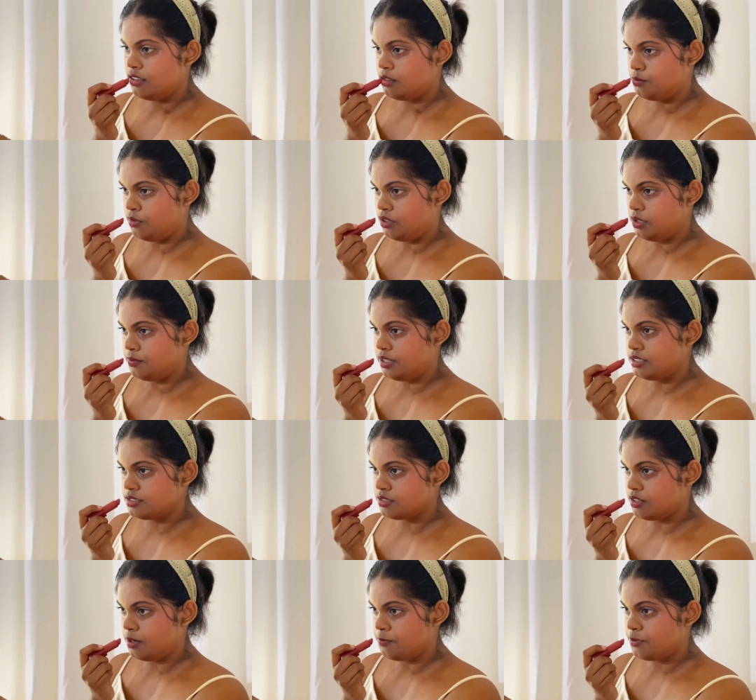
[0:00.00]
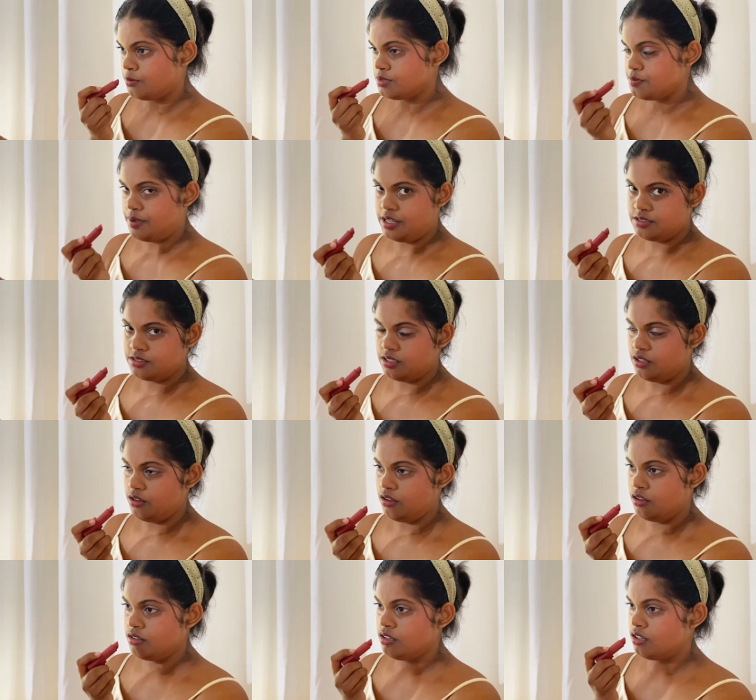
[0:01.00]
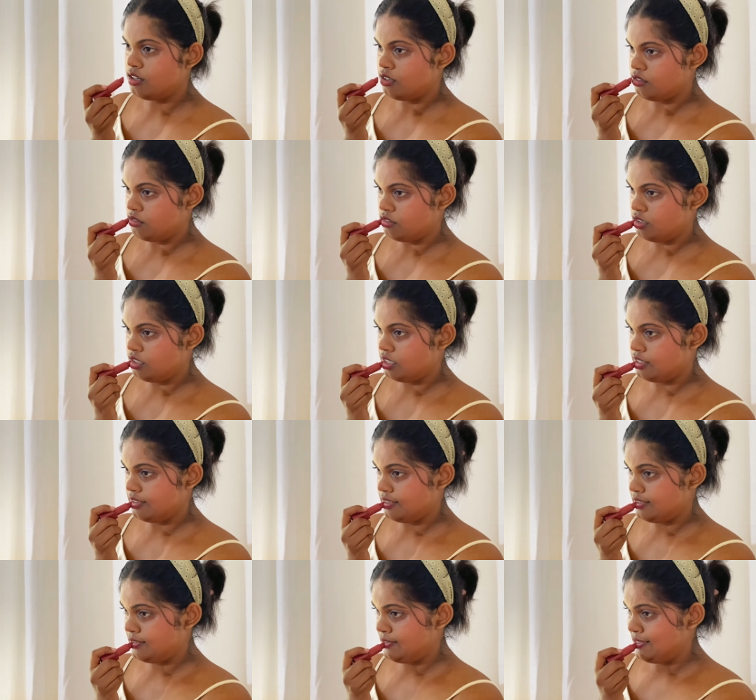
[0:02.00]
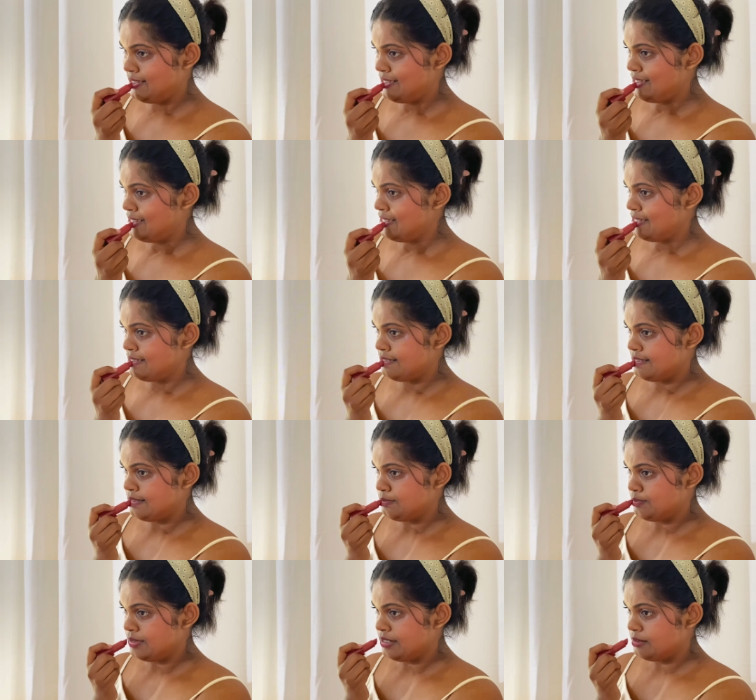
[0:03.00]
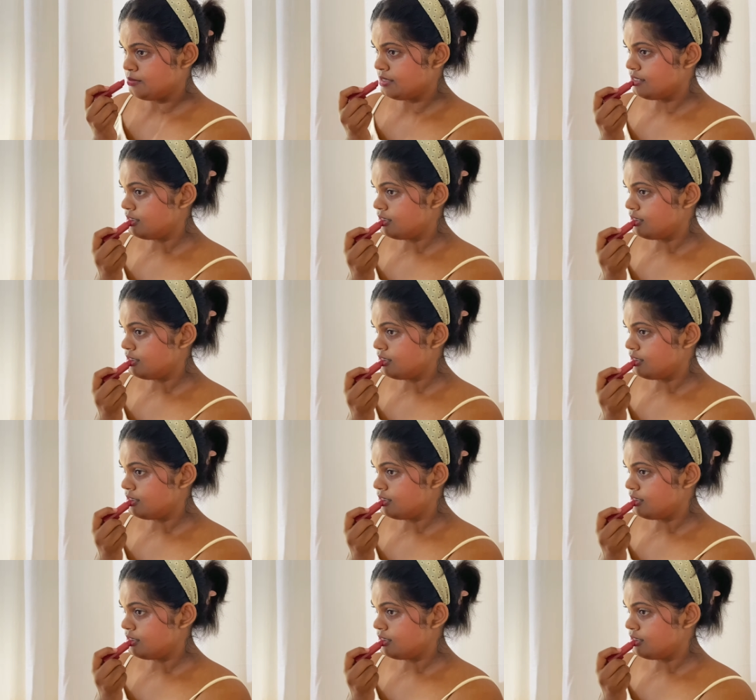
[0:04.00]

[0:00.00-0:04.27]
a body part scrub from Spazzle. I don't have a little bit of powder.